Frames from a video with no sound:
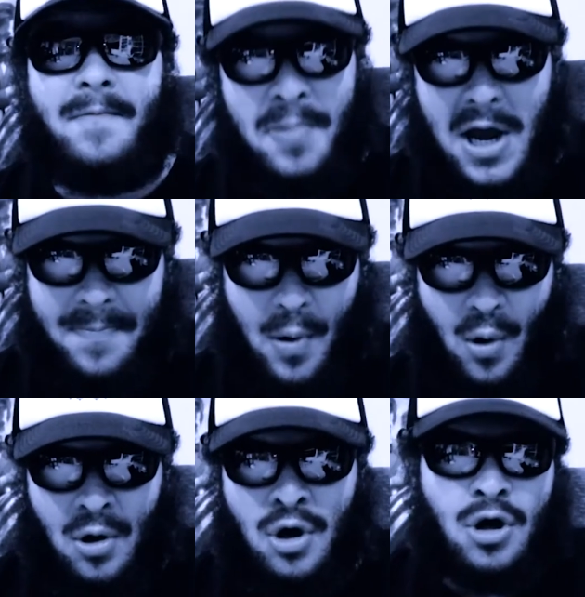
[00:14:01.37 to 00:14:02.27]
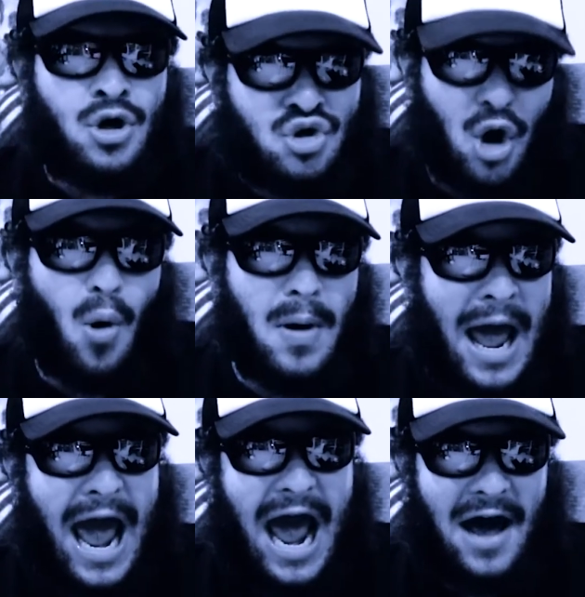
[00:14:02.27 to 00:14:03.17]
of people don't
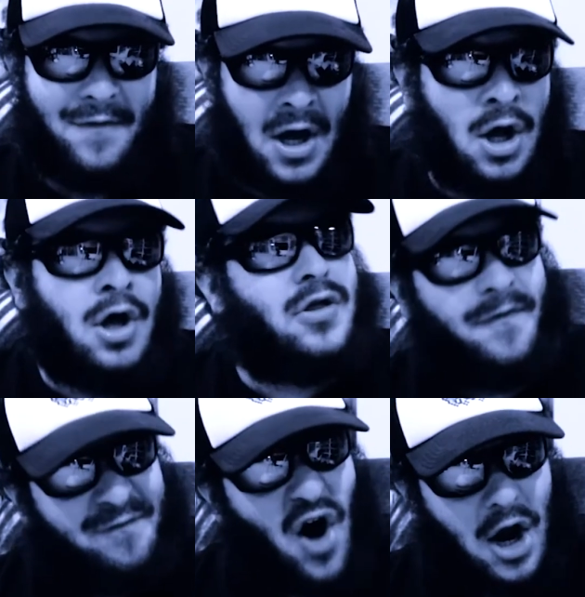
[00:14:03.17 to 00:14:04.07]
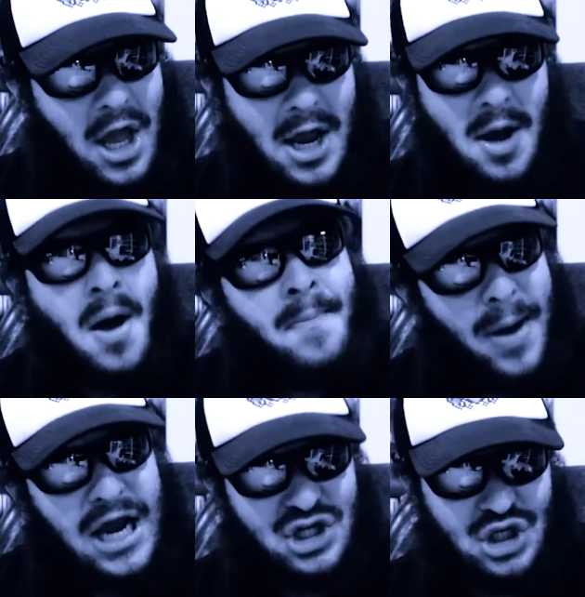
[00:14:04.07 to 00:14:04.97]
have the fucking
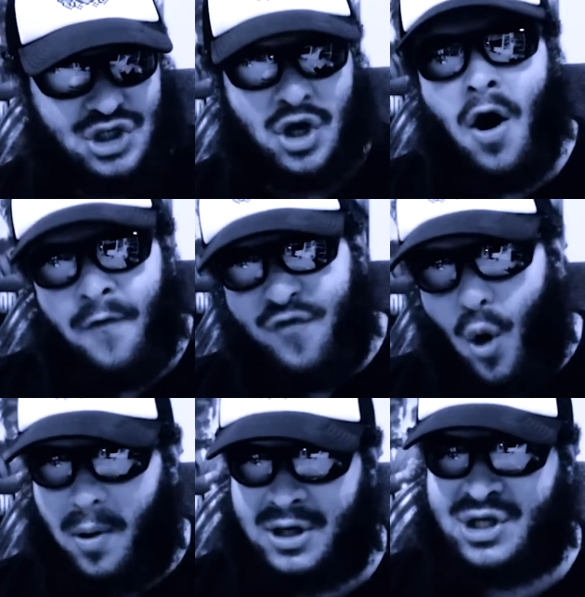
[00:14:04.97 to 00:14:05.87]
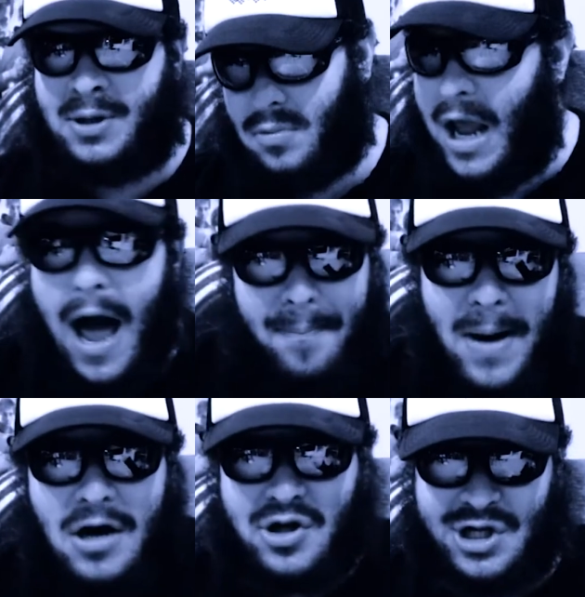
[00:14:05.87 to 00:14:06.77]
patience for it. I
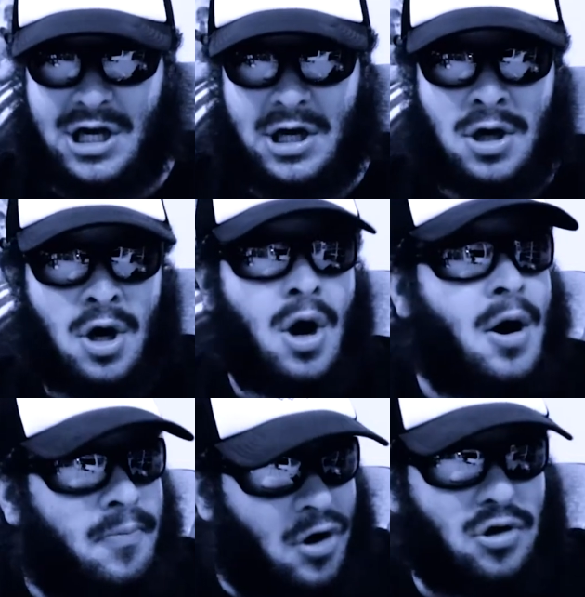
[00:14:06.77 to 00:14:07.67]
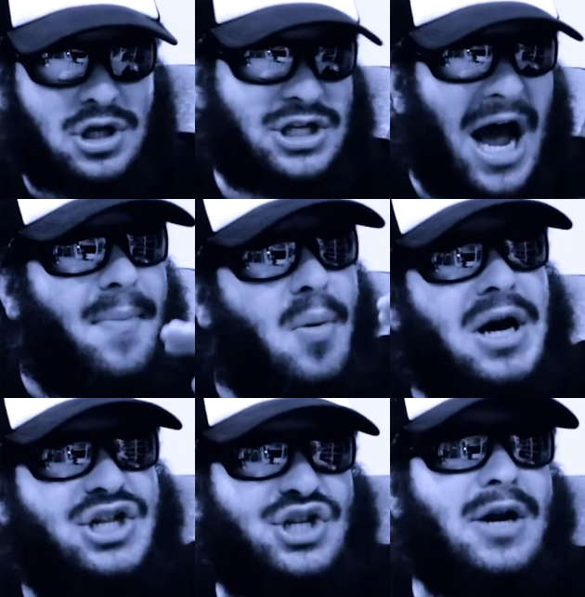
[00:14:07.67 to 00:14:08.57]
better see protests. I'm
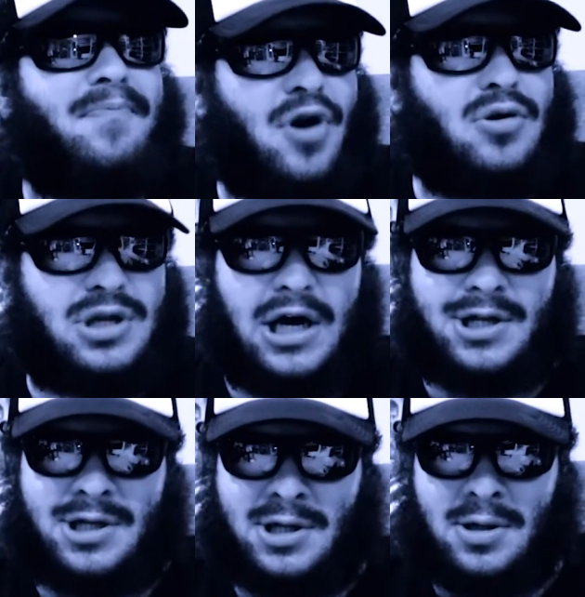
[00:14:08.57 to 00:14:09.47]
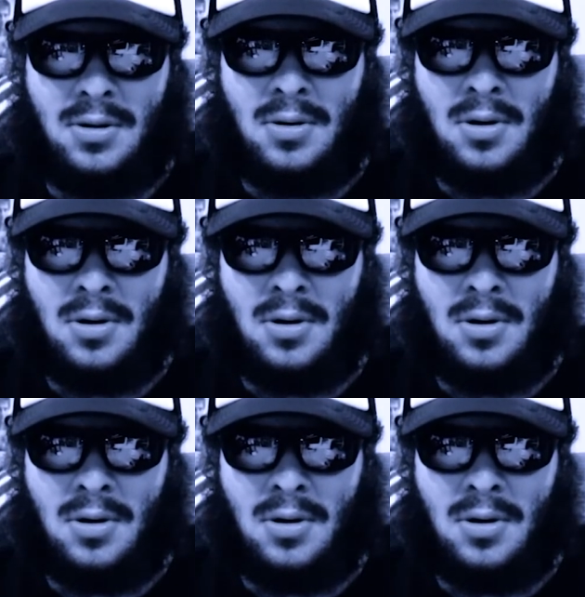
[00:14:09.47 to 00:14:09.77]
already seeing protests.